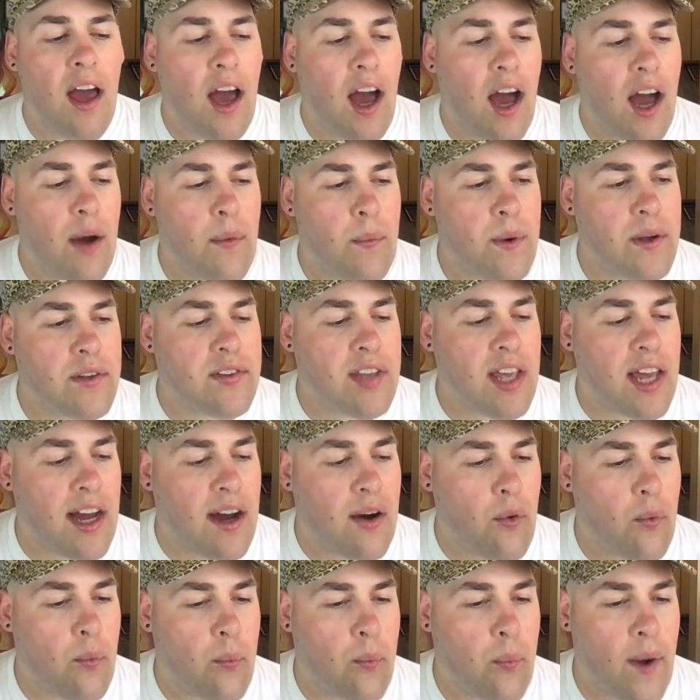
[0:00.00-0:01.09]
was
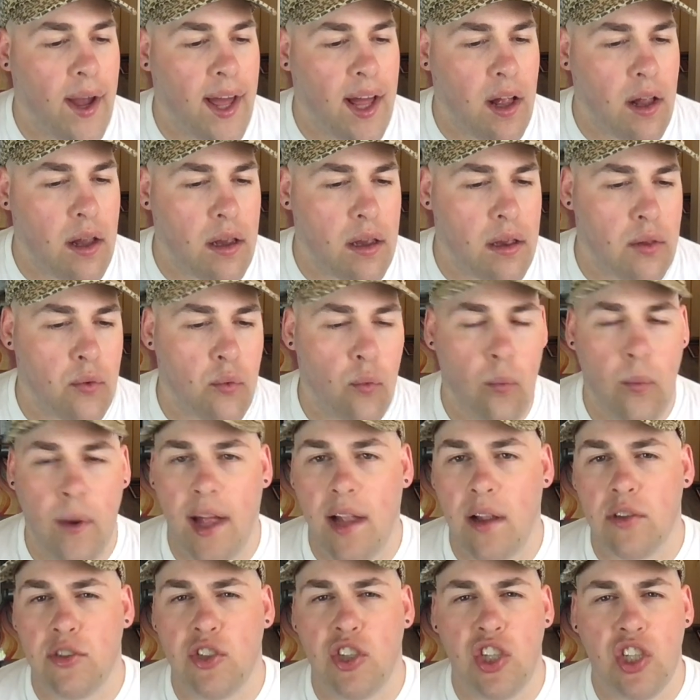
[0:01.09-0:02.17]
how
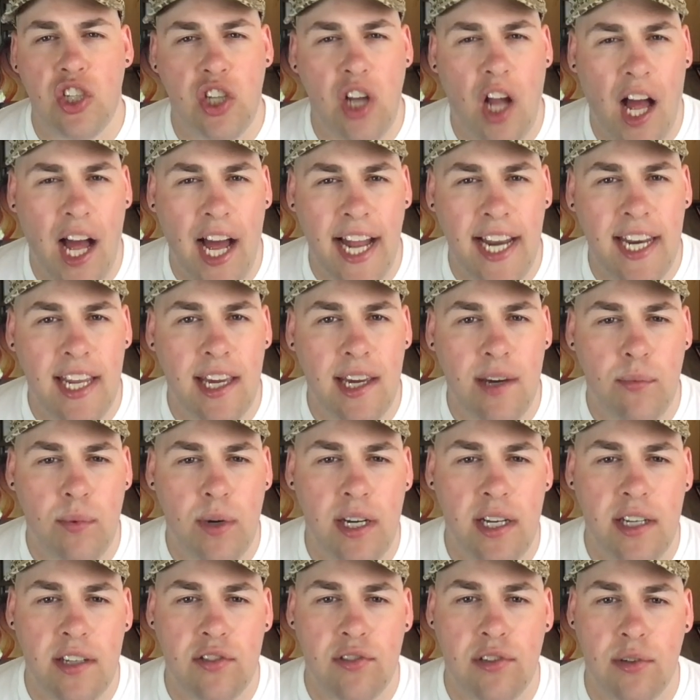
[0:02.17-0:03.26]
well shot it
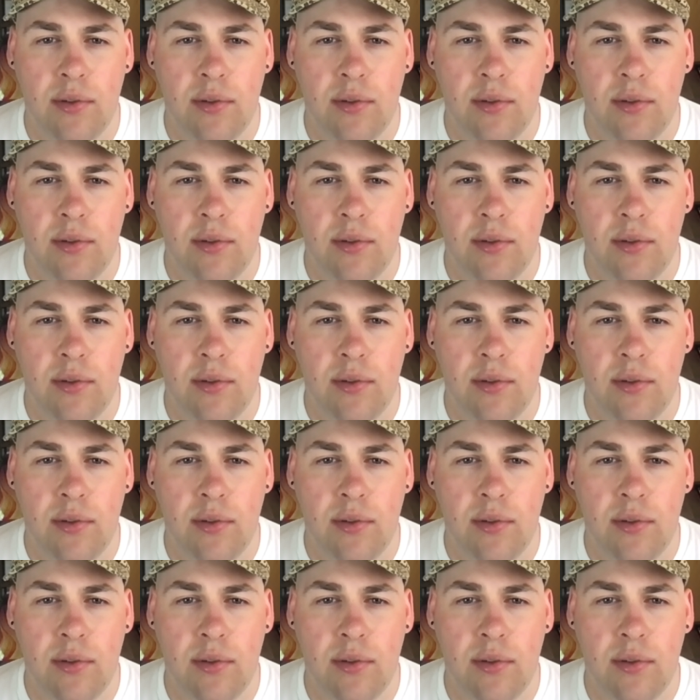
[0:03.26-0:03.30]
was.